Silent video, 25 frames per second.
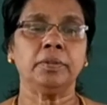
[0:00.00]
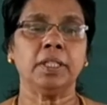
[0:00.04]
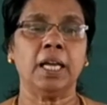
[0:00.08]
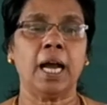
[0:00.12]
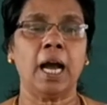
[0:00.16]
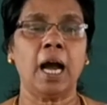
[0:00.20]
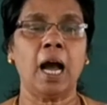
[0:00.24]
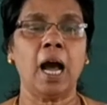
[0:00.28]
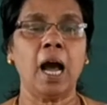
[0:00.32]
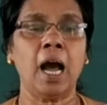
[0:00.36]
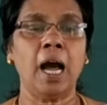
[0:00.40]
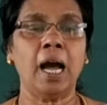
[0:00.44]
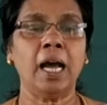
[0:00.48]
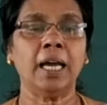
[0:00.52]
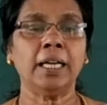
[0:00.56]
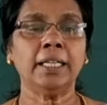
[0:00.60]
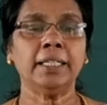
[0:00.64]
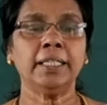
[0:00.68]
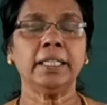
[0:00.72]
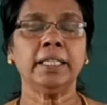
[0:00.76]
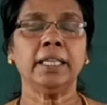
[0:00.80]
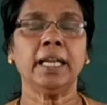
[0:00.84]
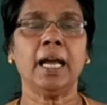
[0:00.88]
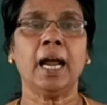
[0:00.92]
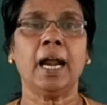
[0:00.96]
The heart
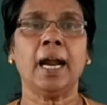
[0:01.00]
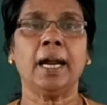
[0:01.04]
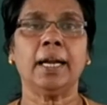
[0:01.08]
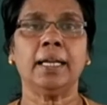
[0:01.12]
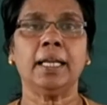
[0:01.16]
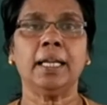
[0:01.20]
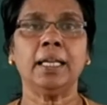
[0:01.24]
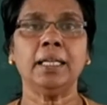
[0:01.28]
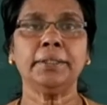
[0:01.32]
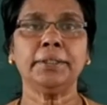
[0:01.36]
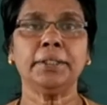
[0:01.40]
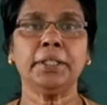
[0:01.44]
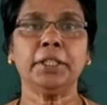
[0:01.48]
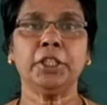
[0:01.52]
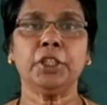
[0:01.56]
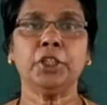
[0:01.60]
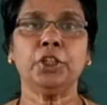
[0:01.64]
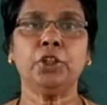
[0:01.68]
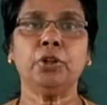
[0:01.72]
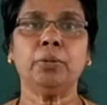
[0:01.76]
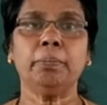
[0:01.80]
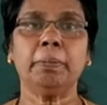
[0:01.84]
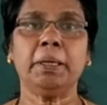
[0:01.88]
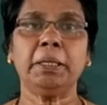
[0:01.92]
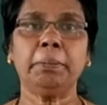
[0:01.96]
in an adult
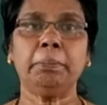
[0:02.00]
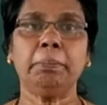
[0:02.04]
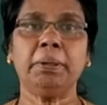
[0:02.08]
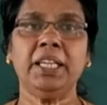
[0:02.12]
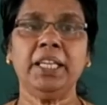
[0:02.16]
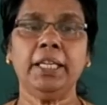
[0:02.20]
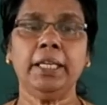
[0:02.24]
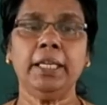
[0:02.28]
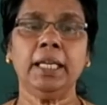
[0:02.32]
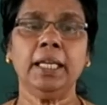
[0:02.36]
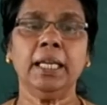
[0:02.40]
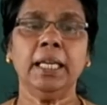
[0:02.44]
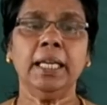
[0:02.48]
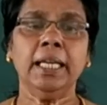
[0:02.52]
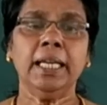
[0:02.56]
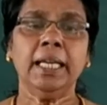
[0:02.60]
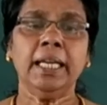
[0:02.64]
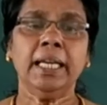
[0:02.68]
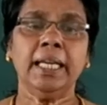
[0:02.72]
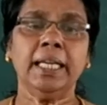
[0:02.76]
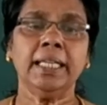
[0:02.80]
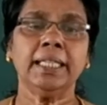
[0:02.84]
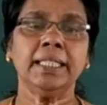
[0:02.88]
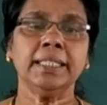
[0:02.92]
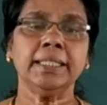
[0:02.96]
human being,
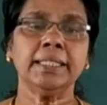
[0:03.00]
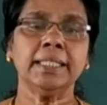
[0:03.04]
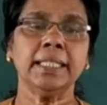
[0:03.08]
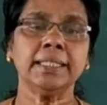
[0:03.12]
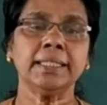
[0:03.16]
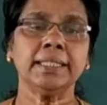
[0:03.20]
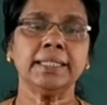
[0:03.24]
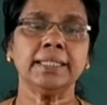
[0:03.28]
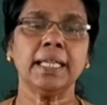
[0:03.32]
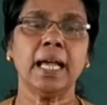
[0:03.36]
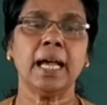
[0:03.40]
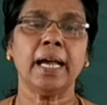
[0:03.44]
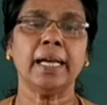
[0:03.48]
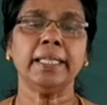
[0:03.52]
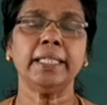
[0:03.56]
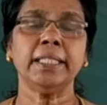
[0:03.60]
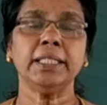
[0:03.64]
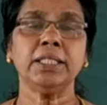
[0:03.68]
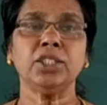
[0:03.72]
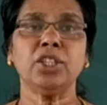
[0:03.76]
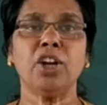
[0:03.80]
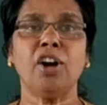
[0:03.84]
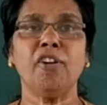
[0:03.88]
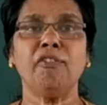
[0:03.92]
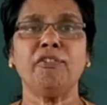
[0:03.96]
it is the
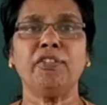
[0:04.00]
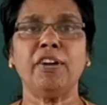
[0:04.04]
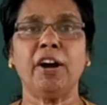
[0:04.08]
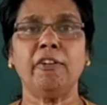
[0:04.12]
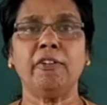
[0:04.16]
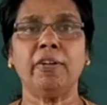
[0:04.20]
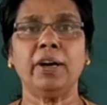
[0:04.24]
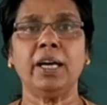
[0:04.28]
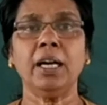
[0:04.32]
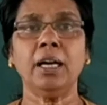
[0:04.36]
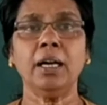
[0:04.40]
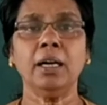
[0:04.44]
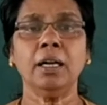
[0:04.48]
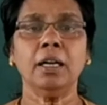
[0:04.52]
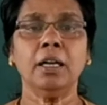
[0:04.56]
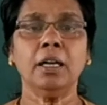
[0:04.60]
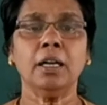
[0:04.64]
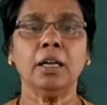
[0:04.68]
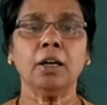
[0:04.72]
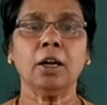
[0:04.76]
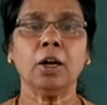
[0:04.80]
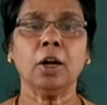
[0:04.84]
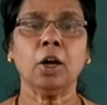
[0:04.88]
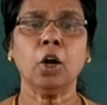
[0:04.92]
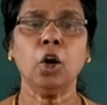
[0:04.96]
size of our
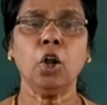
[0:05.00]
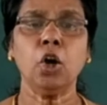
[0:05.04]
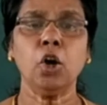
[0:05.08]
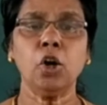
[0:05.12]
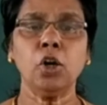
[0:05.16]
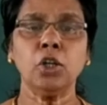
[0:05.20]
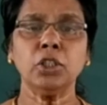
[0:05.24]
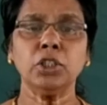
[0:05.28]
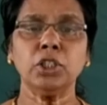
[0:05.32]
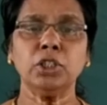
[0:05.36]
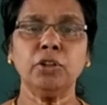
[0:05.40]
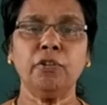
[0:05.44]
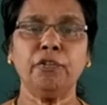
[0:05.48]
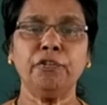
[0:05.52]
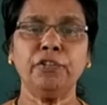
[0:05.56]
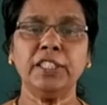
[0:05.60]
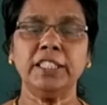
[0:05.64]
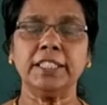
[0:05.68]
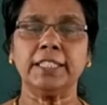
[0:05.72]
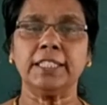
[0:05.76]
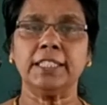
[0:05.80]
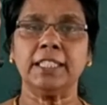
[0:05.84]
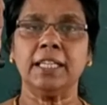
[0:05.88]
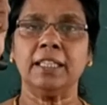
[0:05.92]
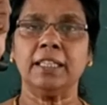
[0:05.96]
closed
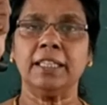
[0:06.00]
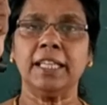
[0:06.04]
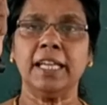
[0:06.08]
fist.